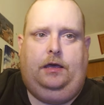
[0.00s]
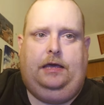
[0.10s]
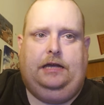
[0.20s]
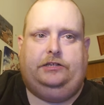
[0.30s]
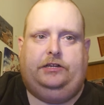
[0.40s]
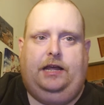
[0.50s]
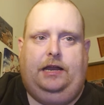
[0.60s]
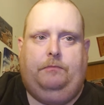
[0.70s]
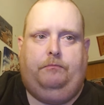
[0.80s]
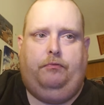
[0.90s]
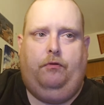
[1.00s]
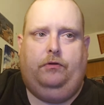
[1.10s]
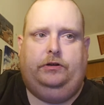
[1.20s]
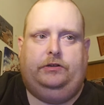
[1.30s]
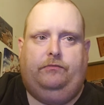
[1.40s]
Yesterday, the
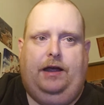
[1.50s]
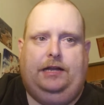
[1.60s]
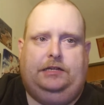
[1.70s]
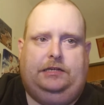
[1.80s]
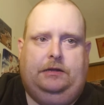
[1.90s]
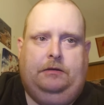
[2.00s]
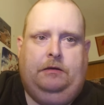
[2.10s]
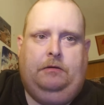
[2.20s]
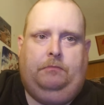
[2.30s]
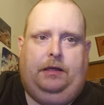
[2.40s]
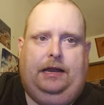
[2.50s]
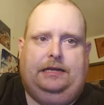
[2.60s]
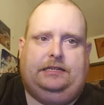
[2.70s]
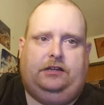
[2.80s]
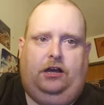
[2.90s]
Brewers and Reds played
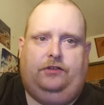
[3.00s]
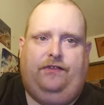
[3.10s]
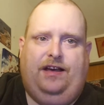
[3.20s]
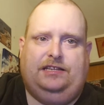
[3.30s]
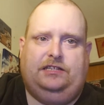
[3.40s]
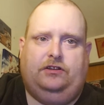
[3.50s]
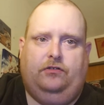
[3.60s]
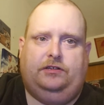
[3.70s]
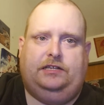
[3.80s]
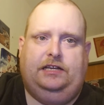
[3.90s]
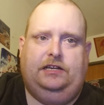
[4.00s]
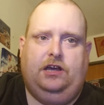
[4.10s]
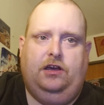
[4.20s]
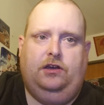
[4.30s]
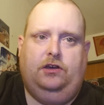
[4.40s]
a slugfest 13-12